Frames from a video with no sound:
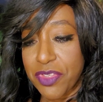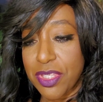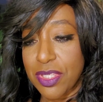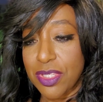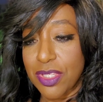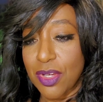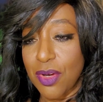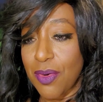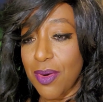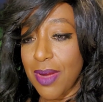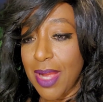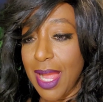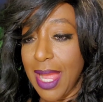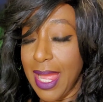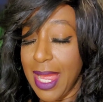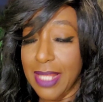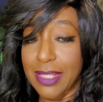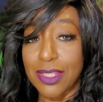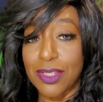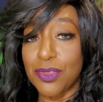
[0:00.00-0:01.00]
So I
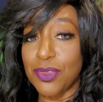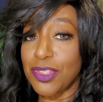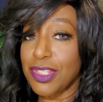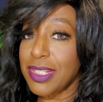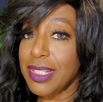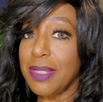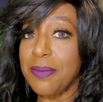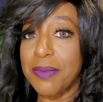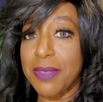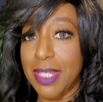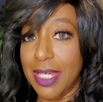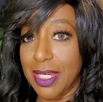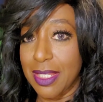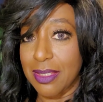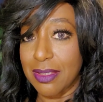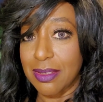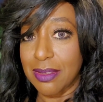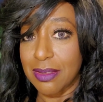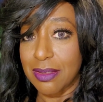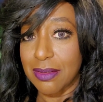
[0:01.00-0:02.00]
had to do the sleep
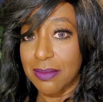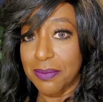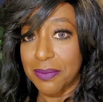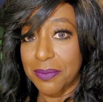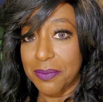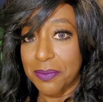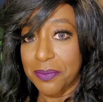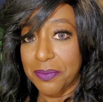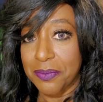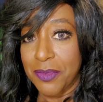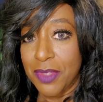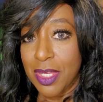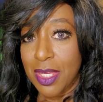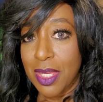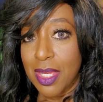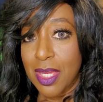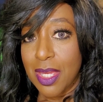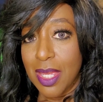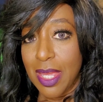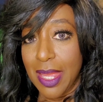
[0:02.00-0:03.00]
test,
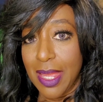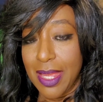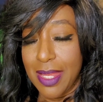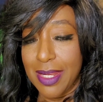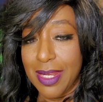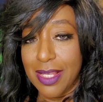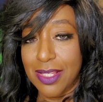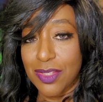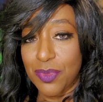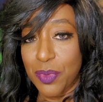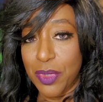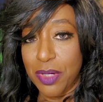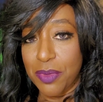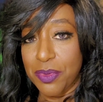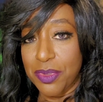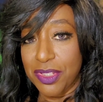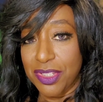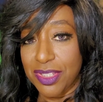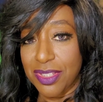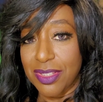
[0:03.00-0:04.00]
and that's where it
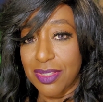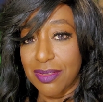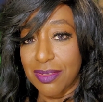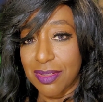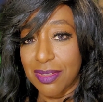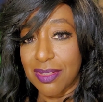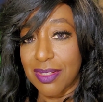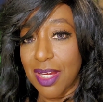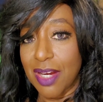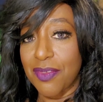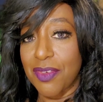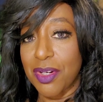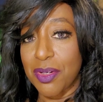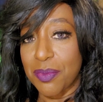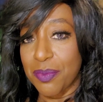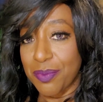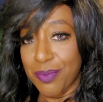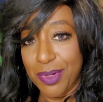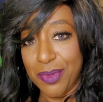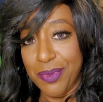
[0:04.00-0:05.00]
was discovered.
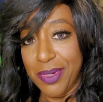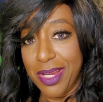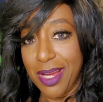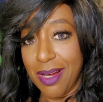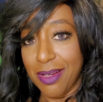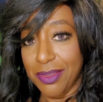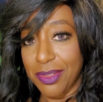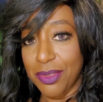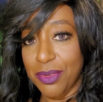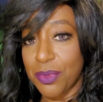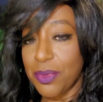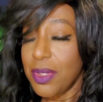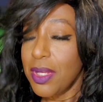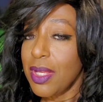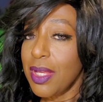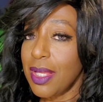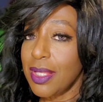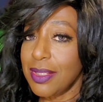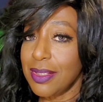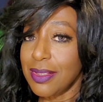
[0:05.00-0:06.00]
Well, we all knew
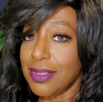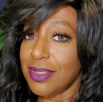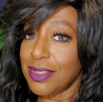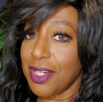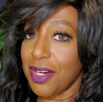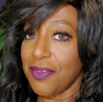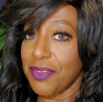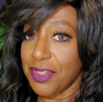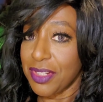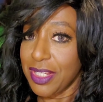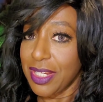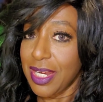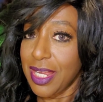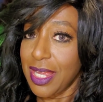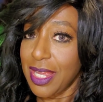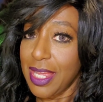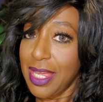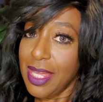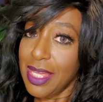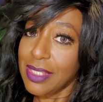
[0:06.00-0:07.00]
it was discovered that I
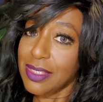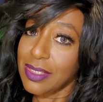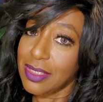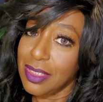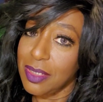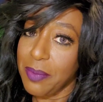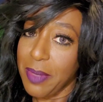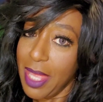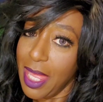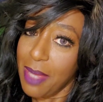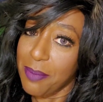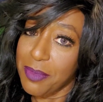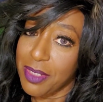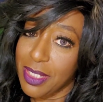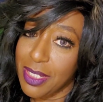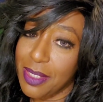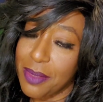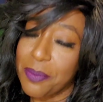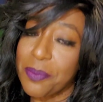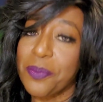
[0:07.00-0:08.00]
had sleep
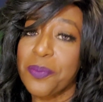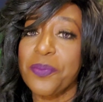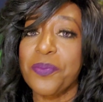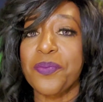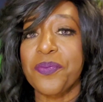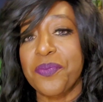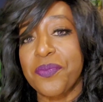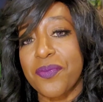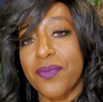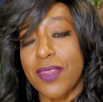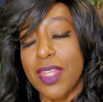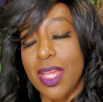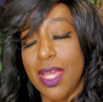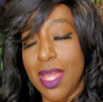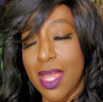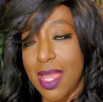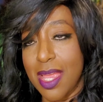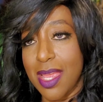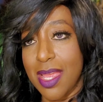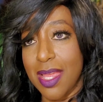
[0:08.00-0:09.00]
apnea,
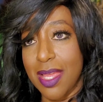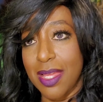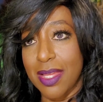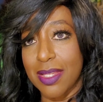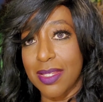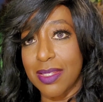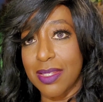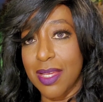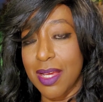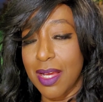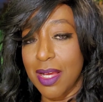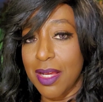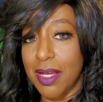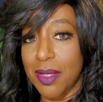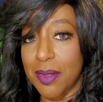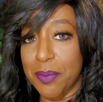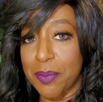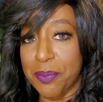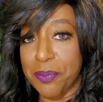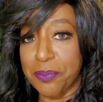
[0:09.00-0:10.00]
and
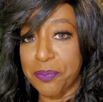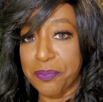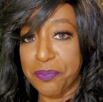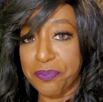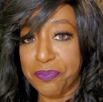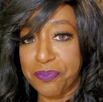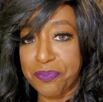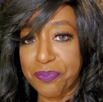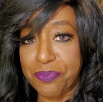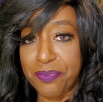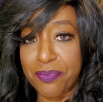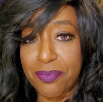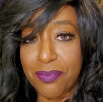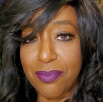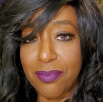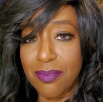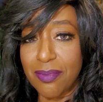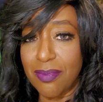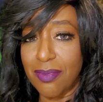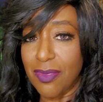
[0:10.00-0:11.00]
I
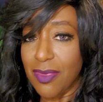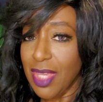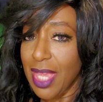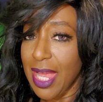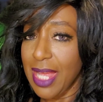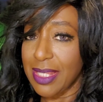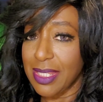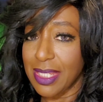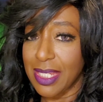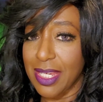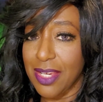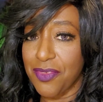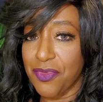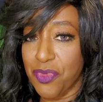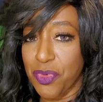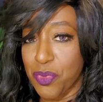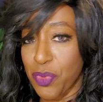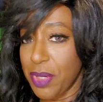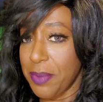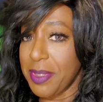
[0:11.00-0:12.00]
had to get,
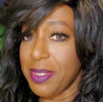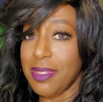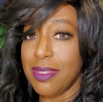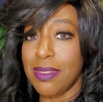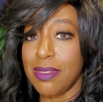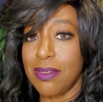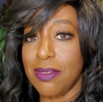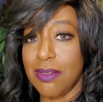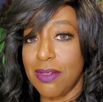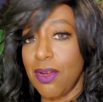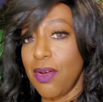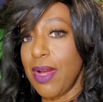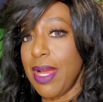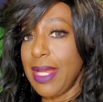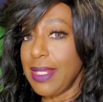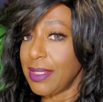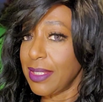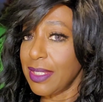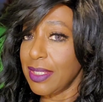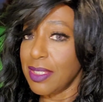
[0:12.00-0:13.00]
for women, I
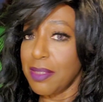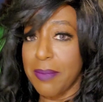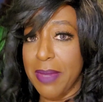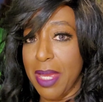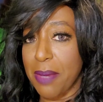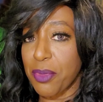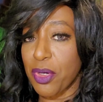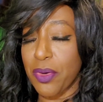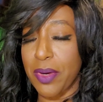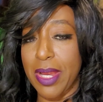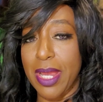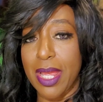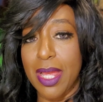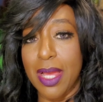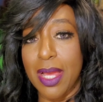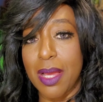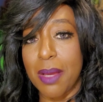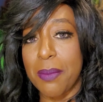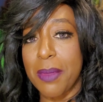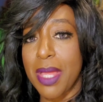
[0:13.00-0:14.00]
had to get the
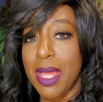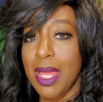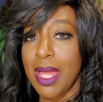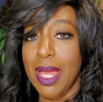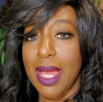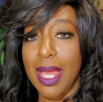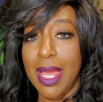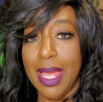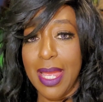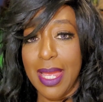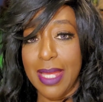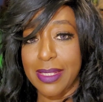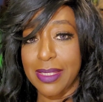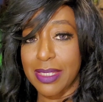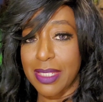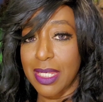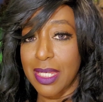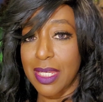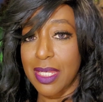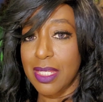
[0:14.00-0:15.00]
mammogram. I had to
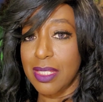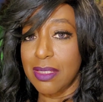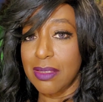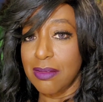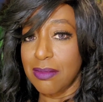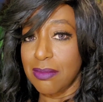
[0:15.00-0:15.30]
get,